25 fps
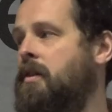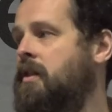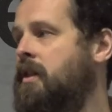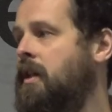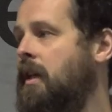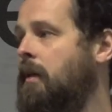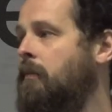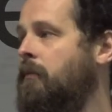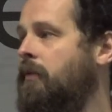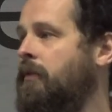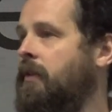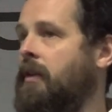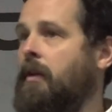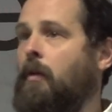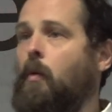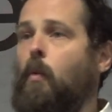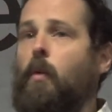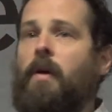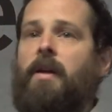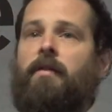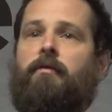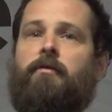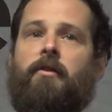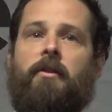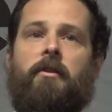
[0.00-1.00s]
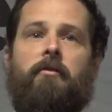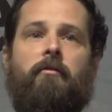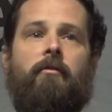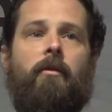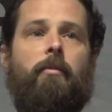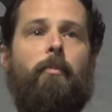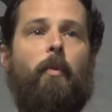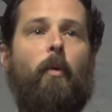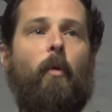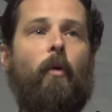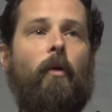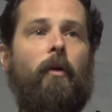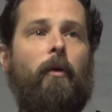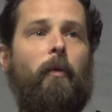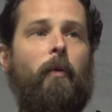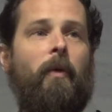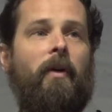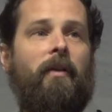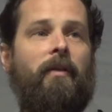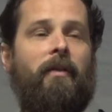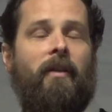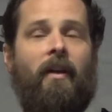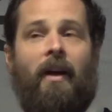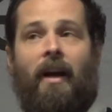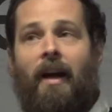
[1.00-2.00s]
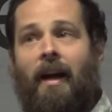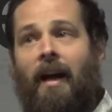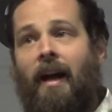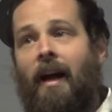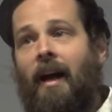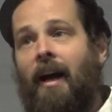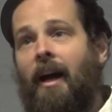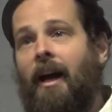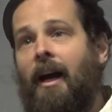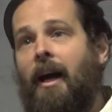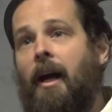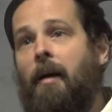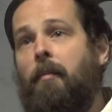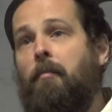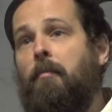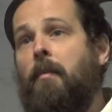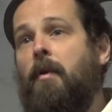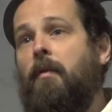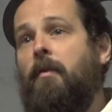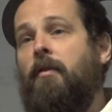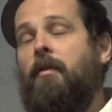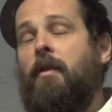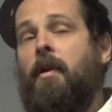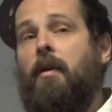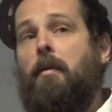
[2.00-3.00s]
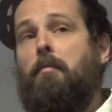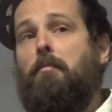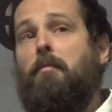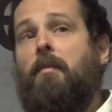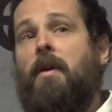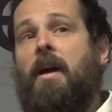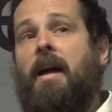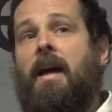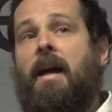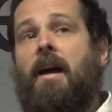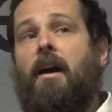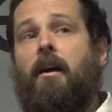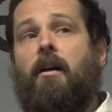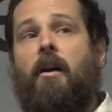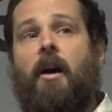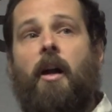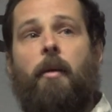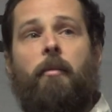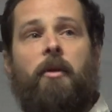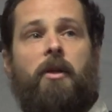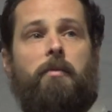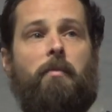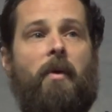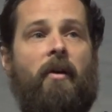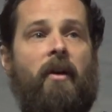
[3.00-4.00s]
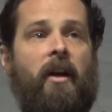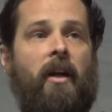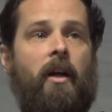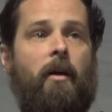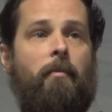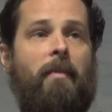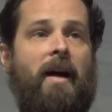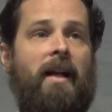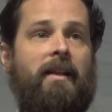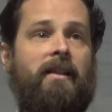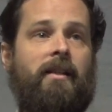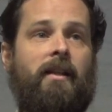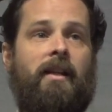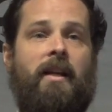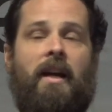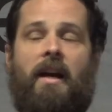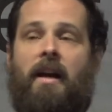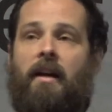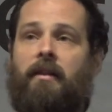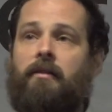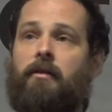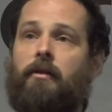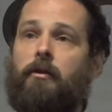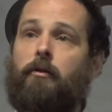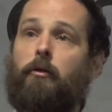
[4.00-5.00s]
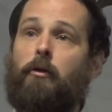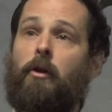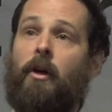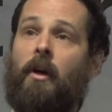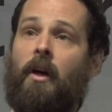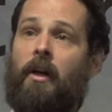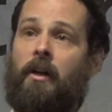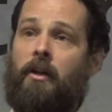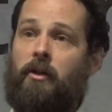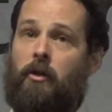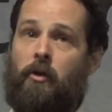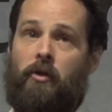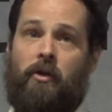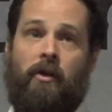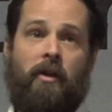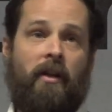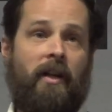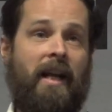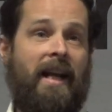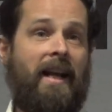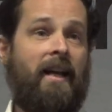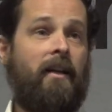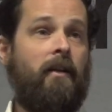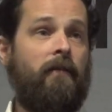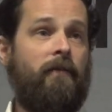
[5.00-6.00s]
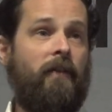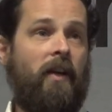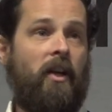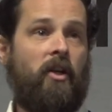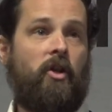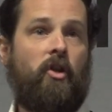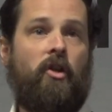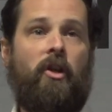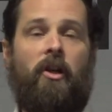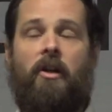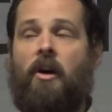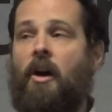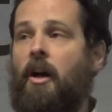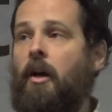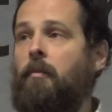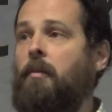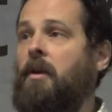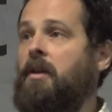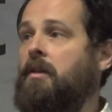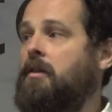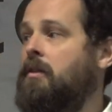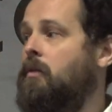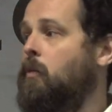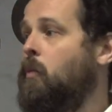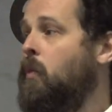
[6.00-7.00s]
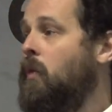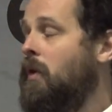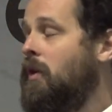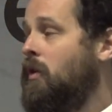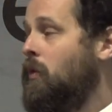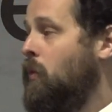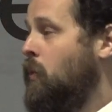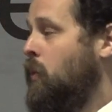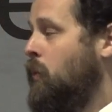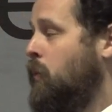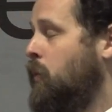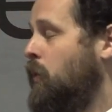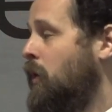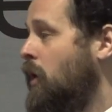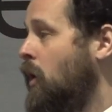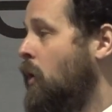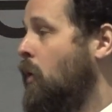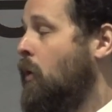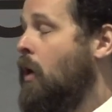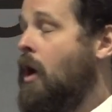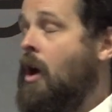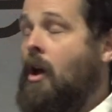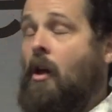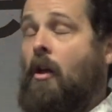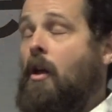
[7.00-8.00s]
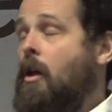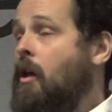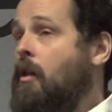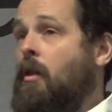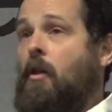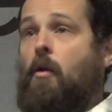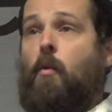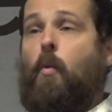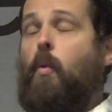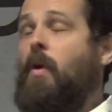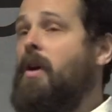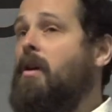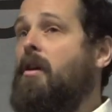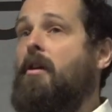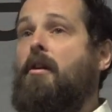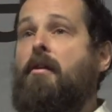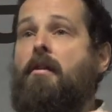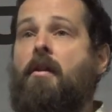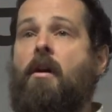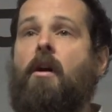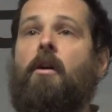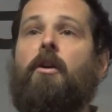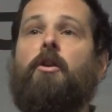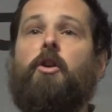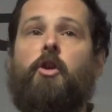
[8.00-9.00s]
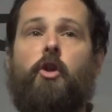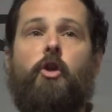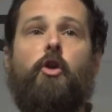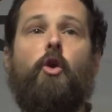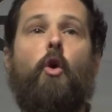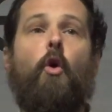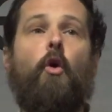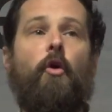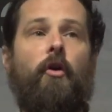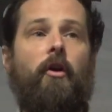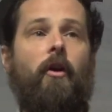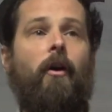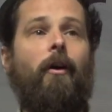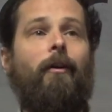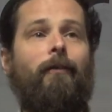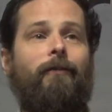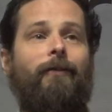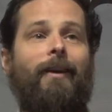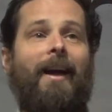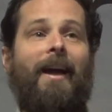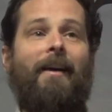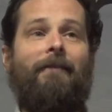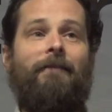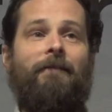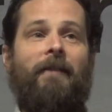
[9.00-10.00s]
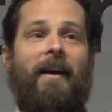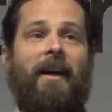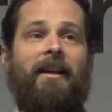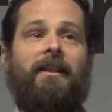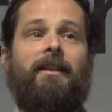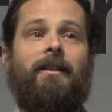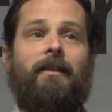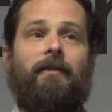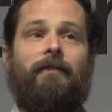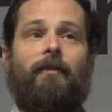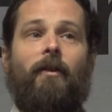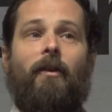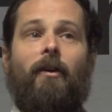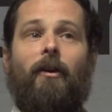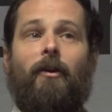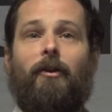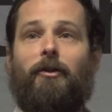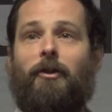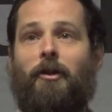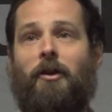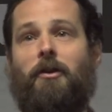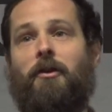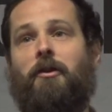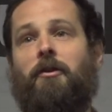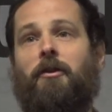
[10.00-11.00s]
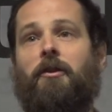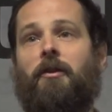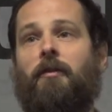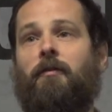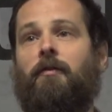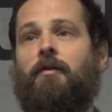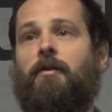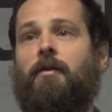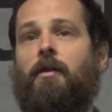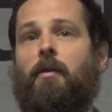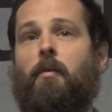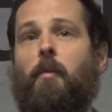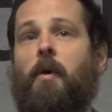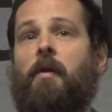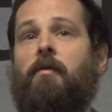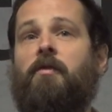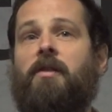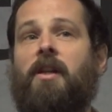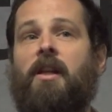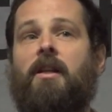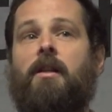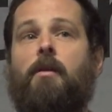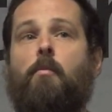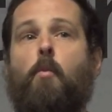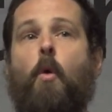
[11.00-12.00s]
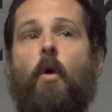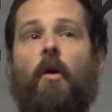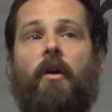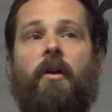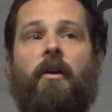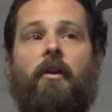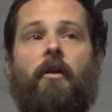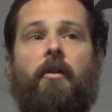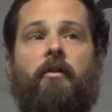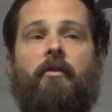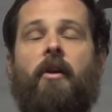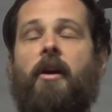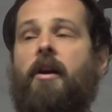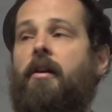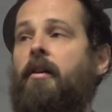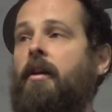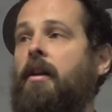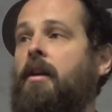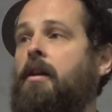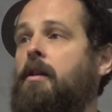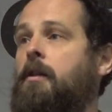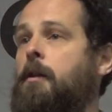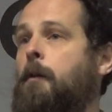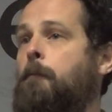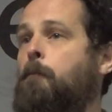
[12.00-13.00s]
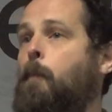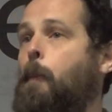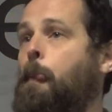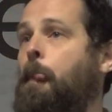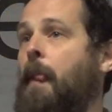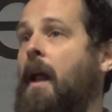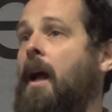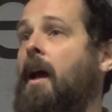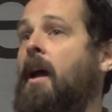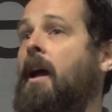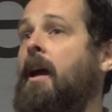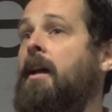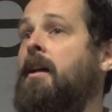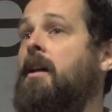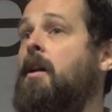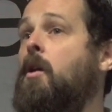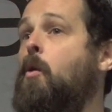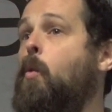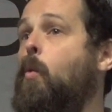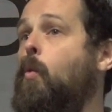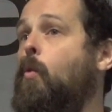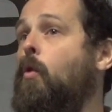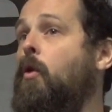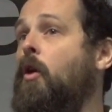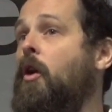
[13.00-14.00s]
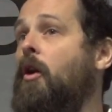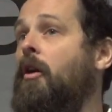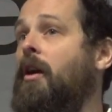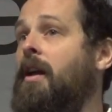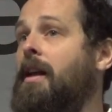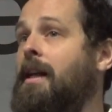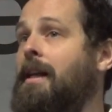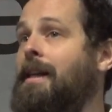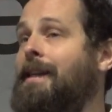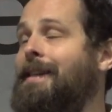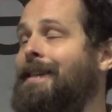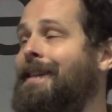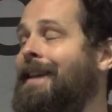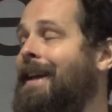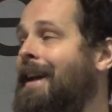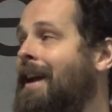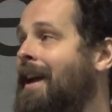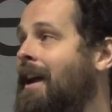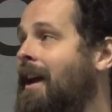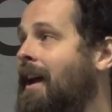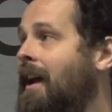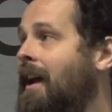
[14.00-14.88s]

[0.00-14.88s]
the same thing. We've done a report with the economist Mariana Mazzucato. She's an innovation economist. We are not short of effective alternatives, and we've seen them work in other areas, and there is